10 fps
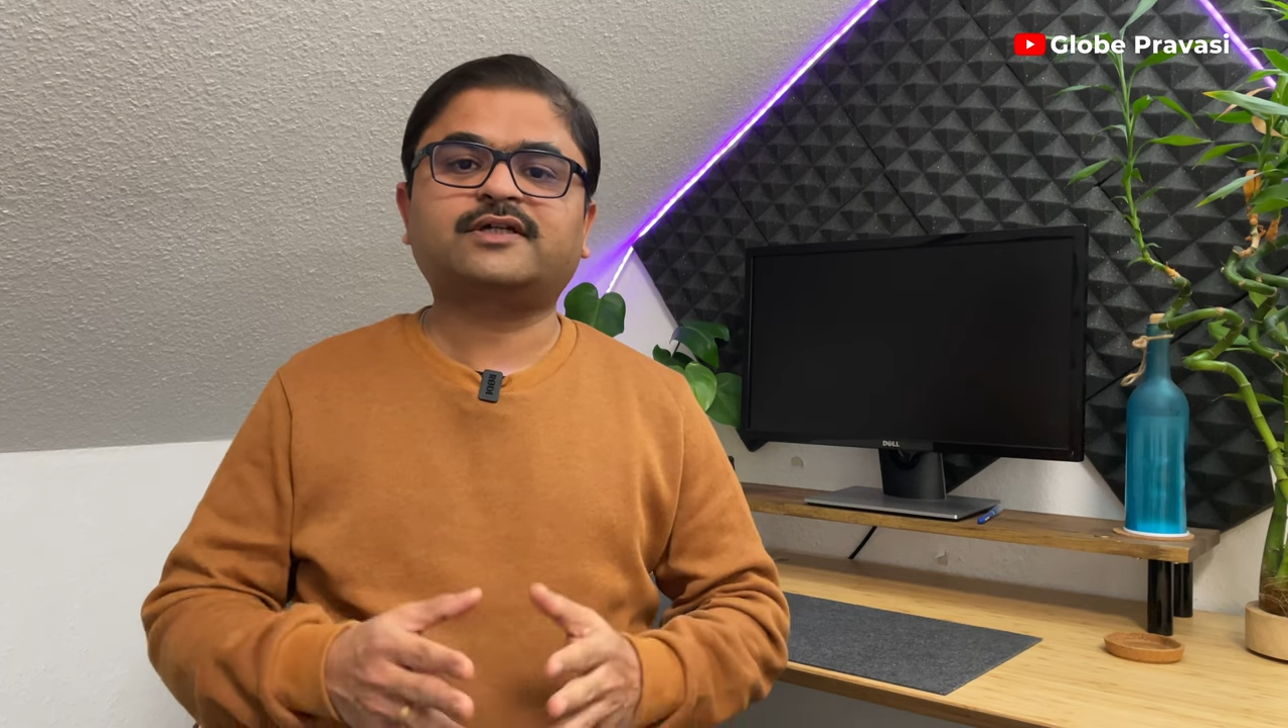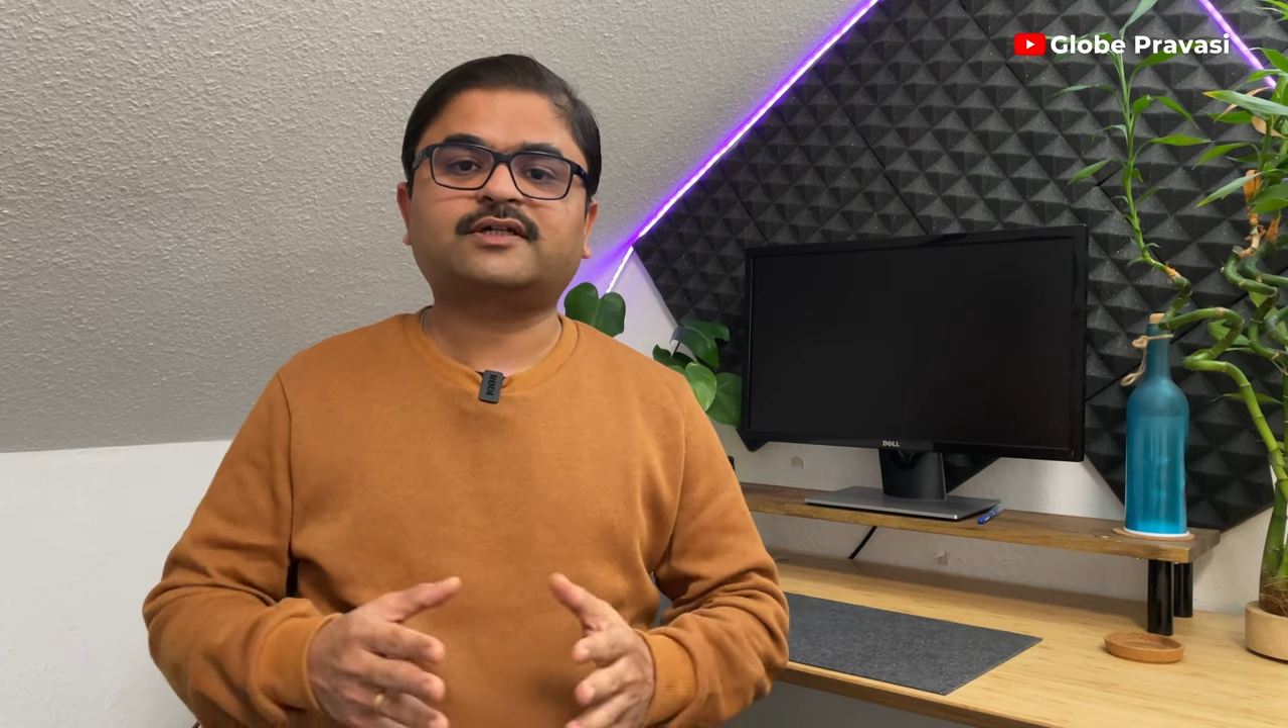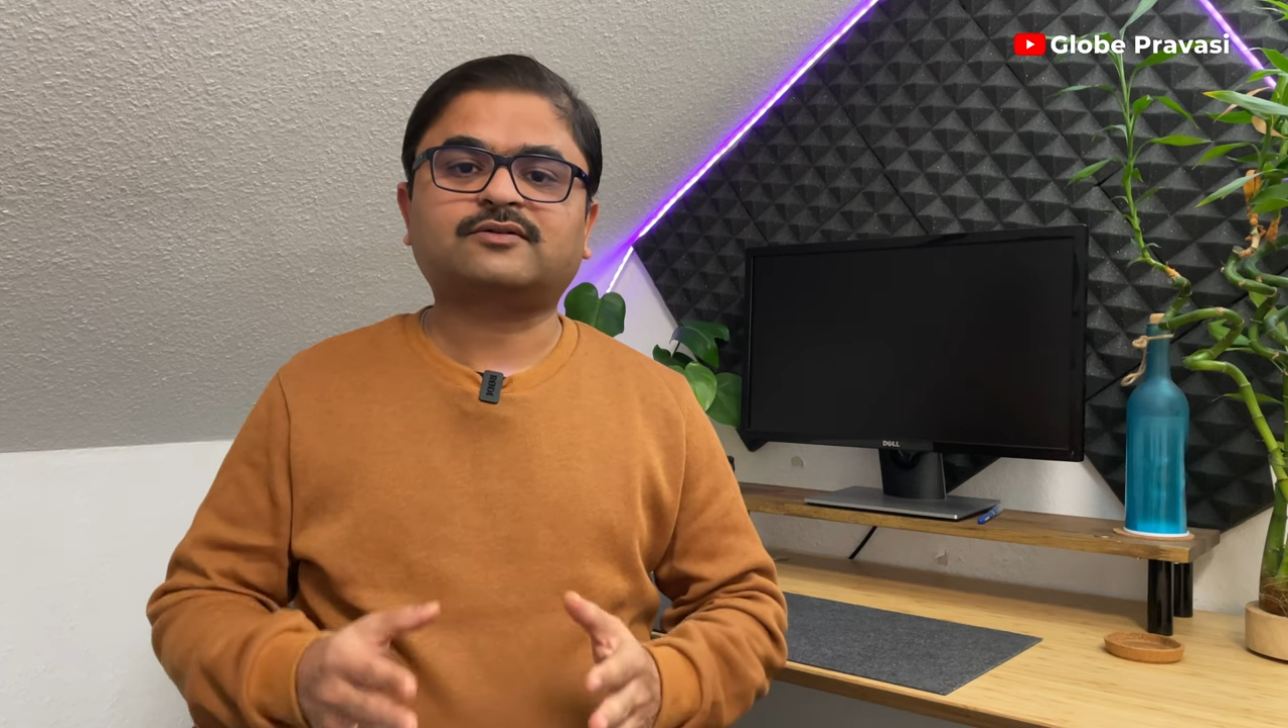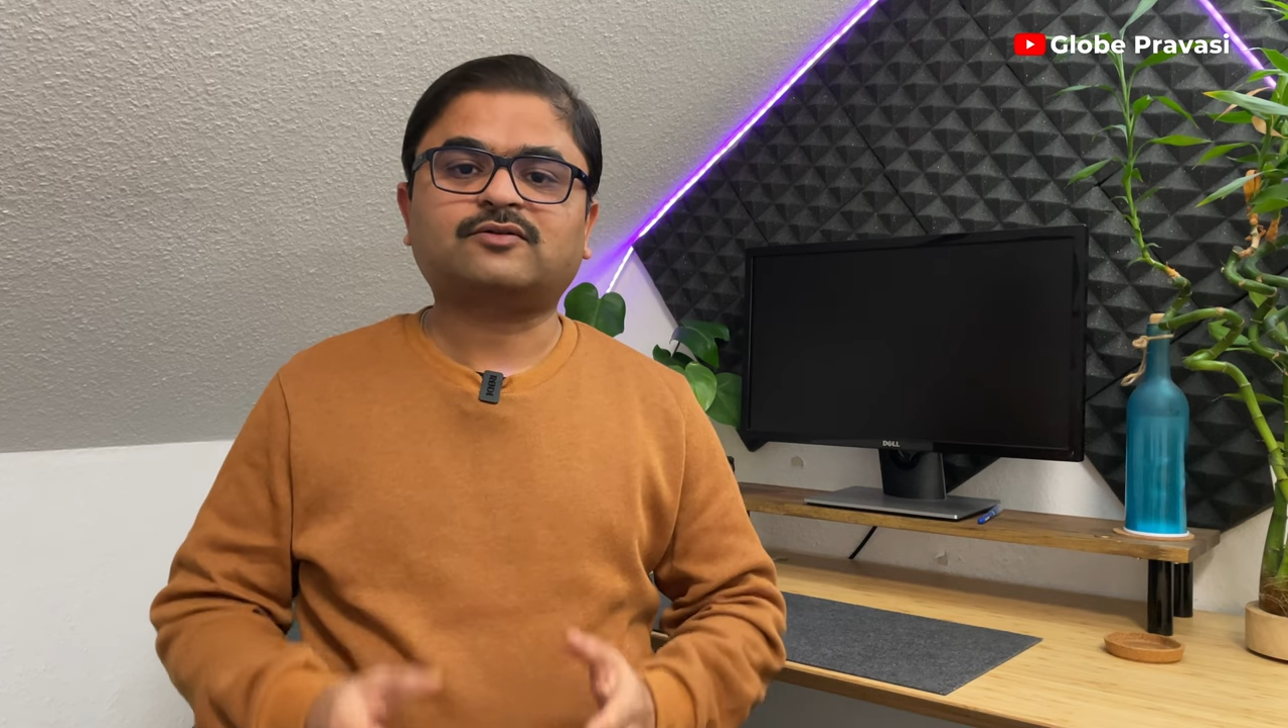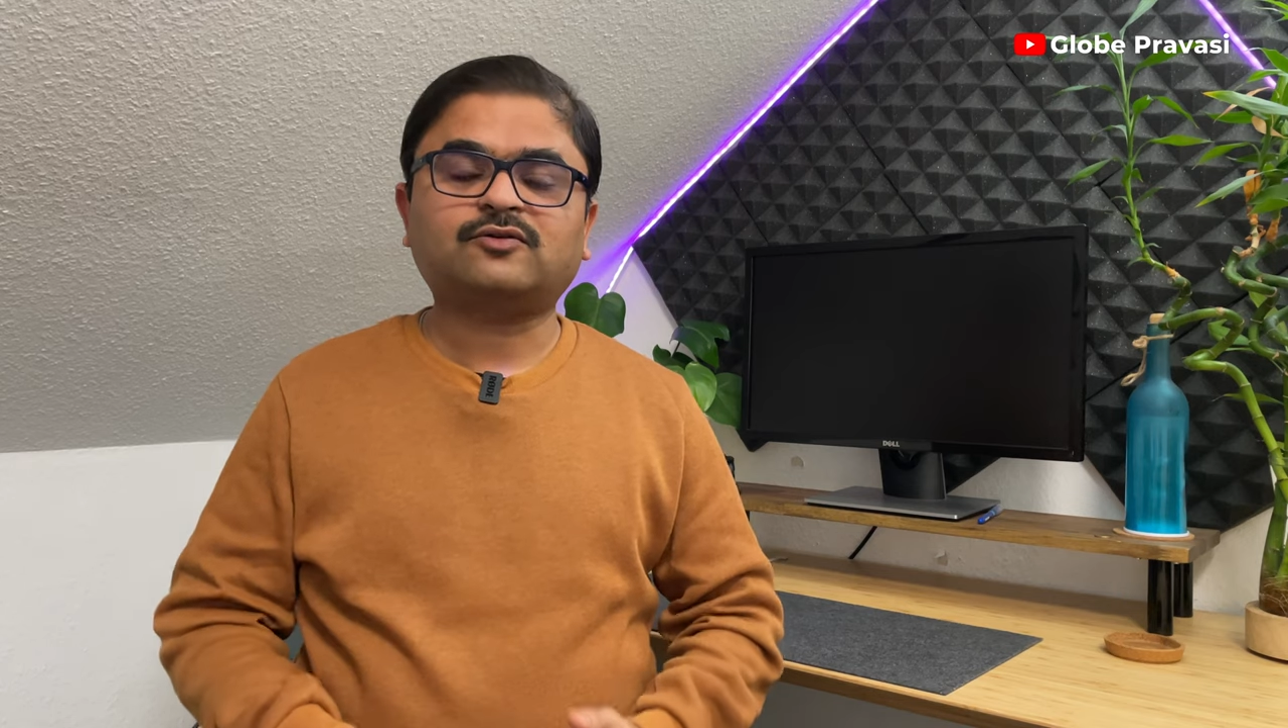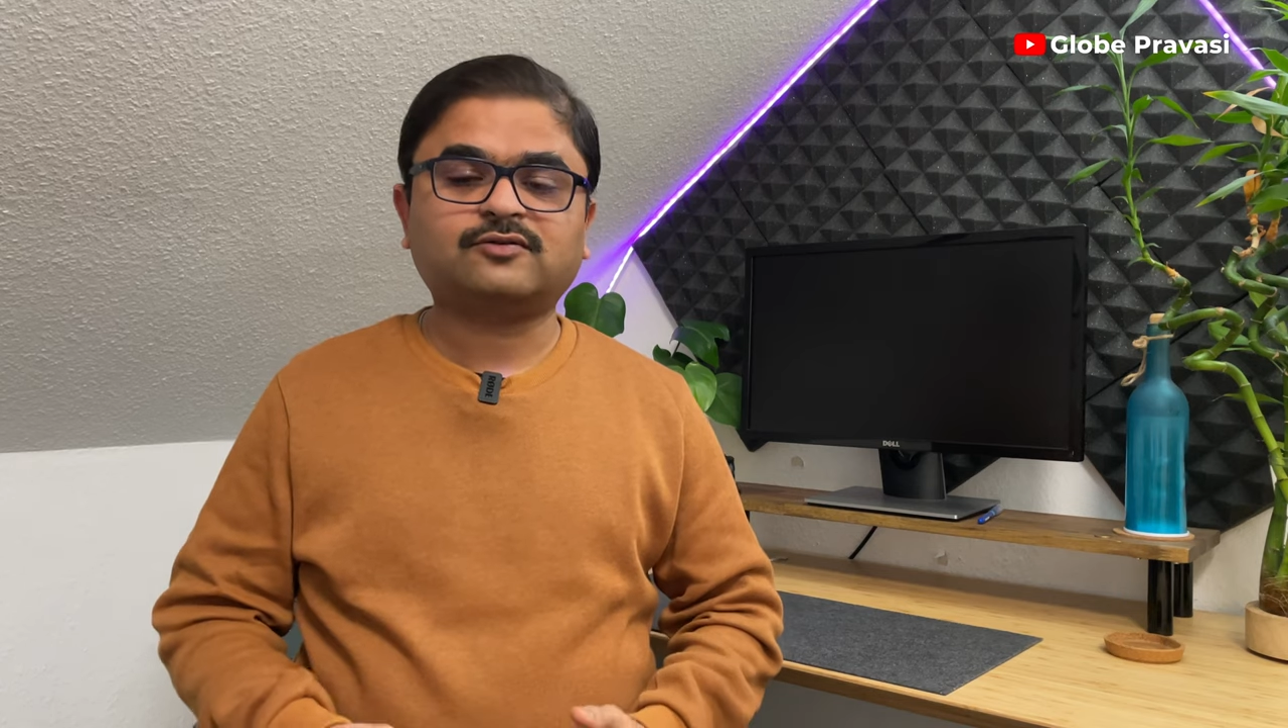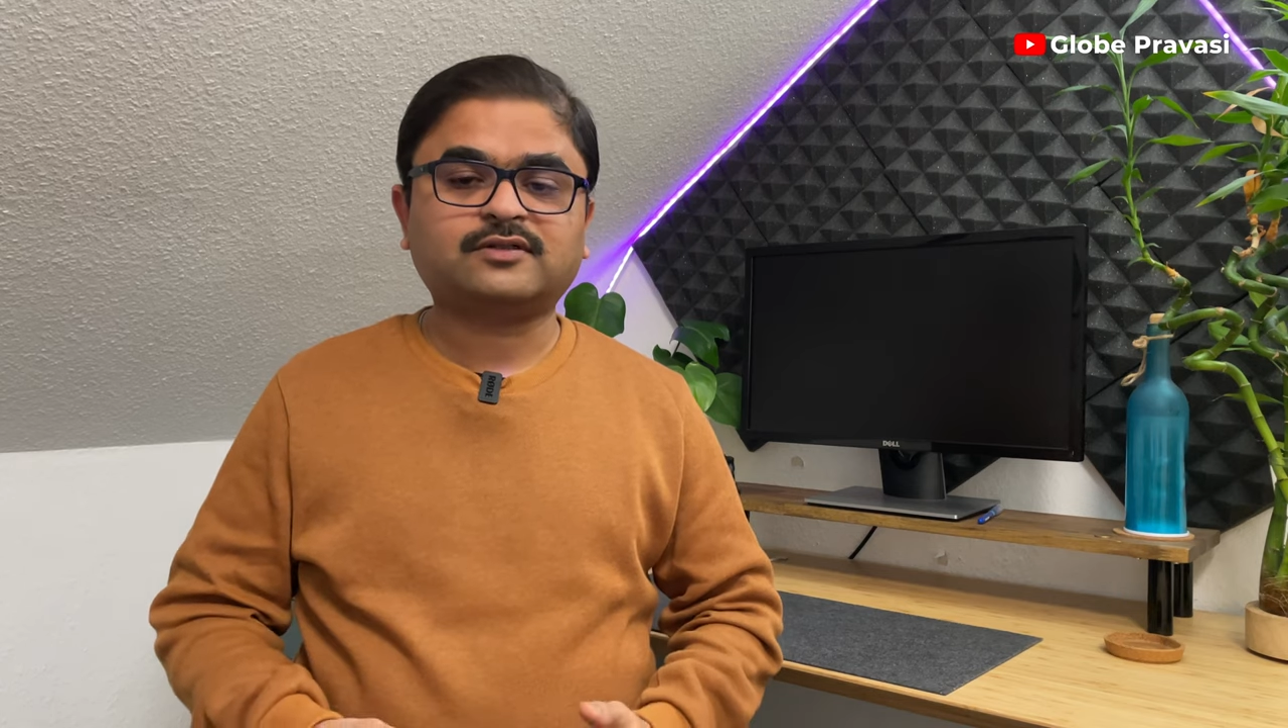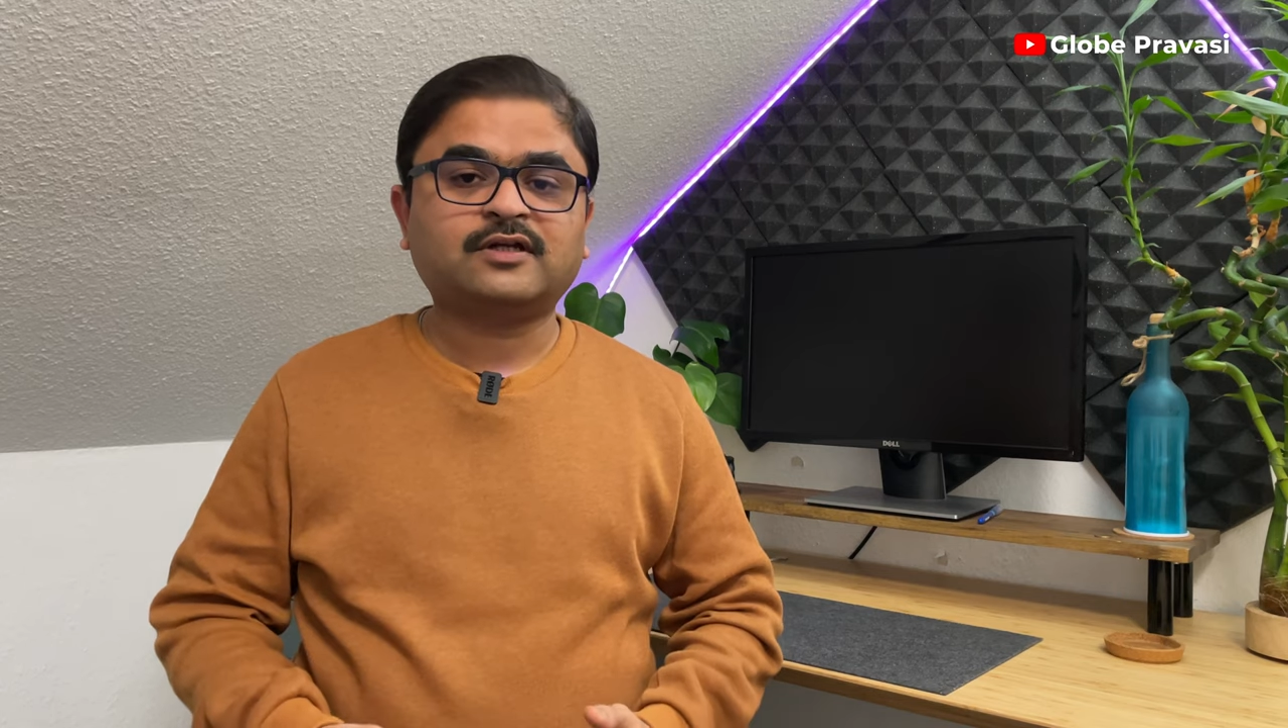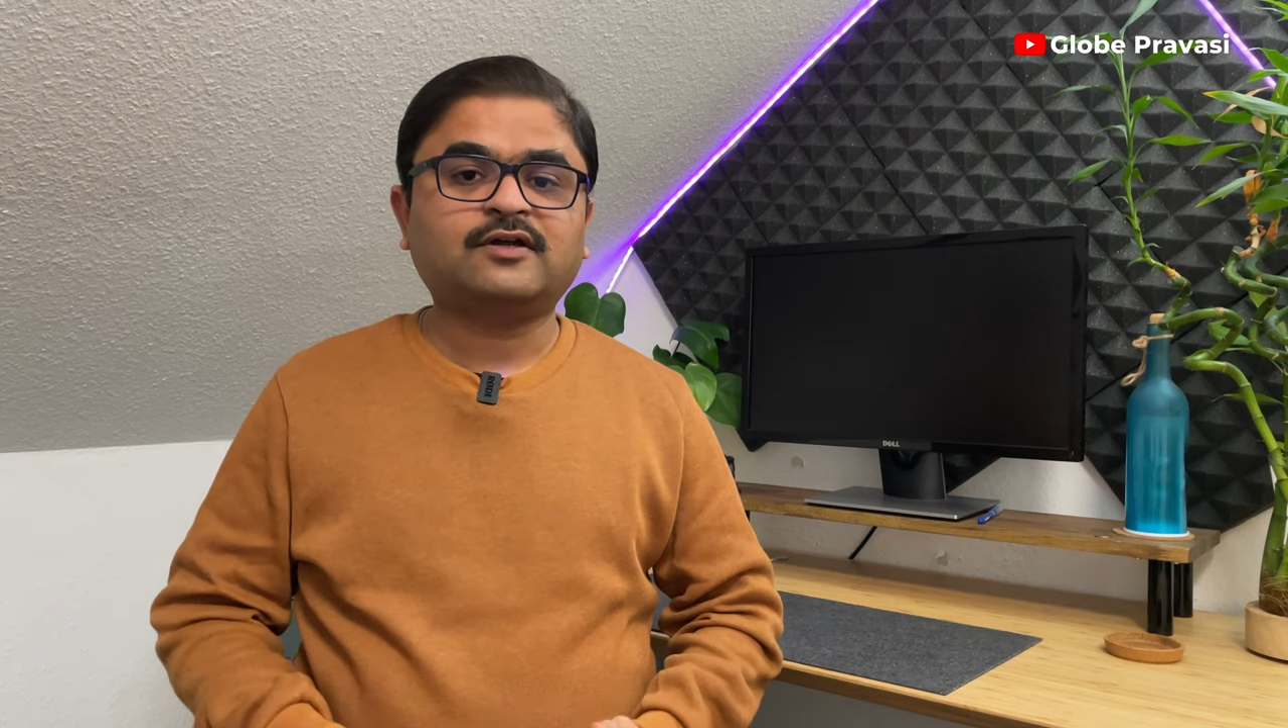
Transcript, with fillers: their own